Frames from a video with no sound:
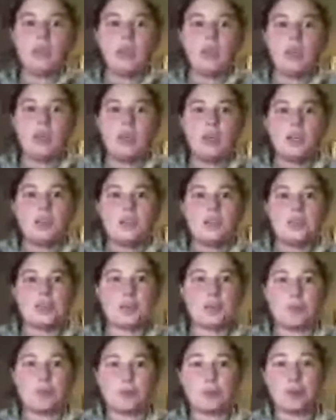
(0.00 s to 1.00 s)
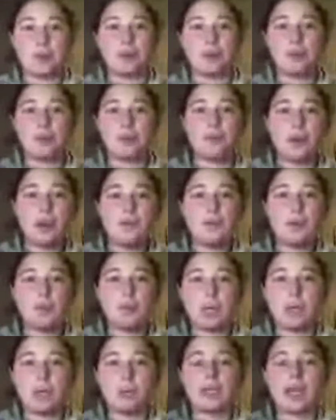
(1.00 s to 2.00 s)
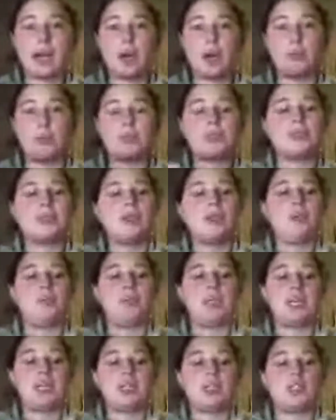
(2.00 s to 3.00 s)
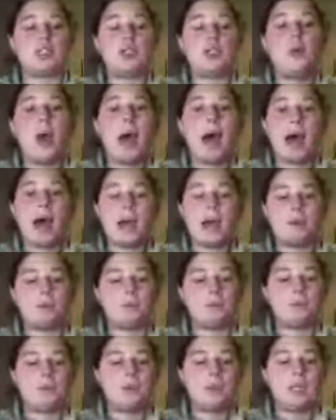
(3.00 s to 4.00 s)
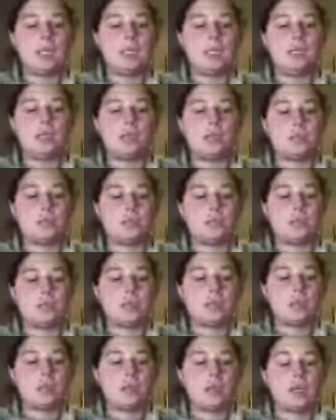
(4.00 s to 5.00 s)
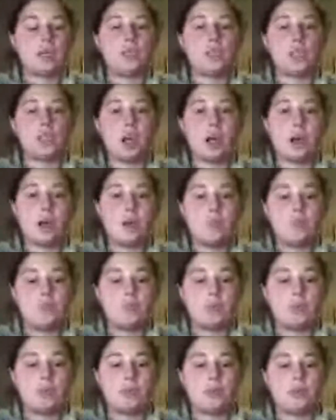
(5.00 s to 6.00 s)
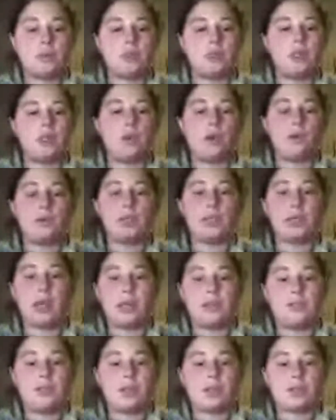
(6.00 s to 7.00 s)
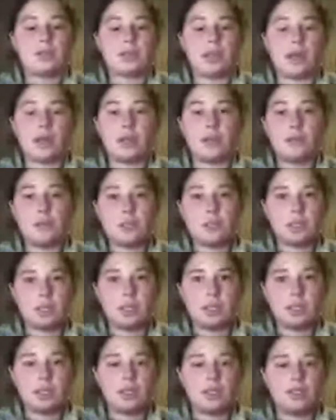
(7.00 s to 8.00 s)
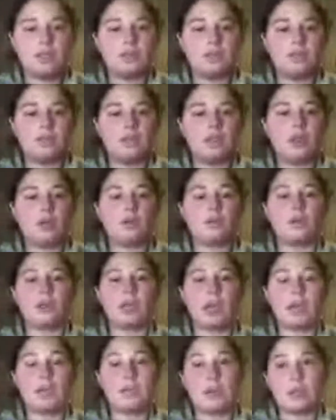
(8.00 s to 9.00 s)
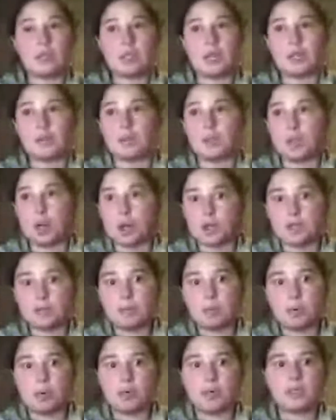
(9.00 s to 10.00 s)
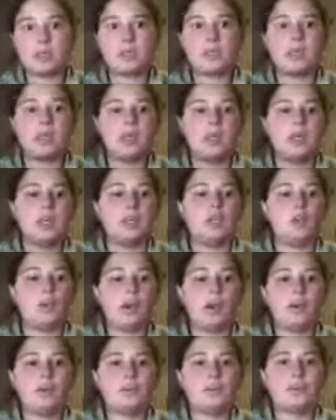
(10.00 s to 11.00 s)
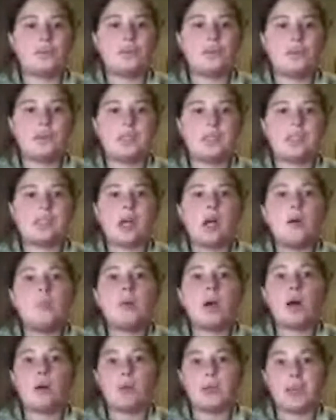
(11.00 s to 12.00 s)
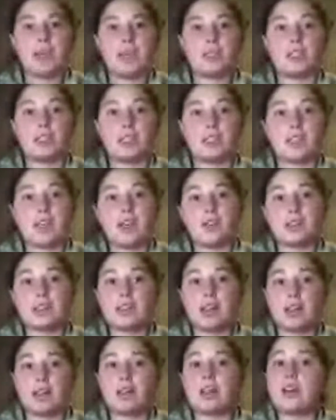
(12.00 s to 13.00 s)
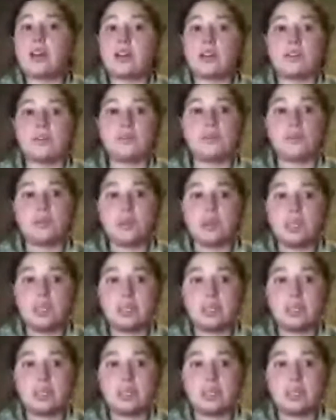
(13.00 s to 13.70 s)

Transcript: So the 5-year plan really helps, because you have a job, you have a life outside of agility, you have a life outside of dog sports, you have some obligations outside of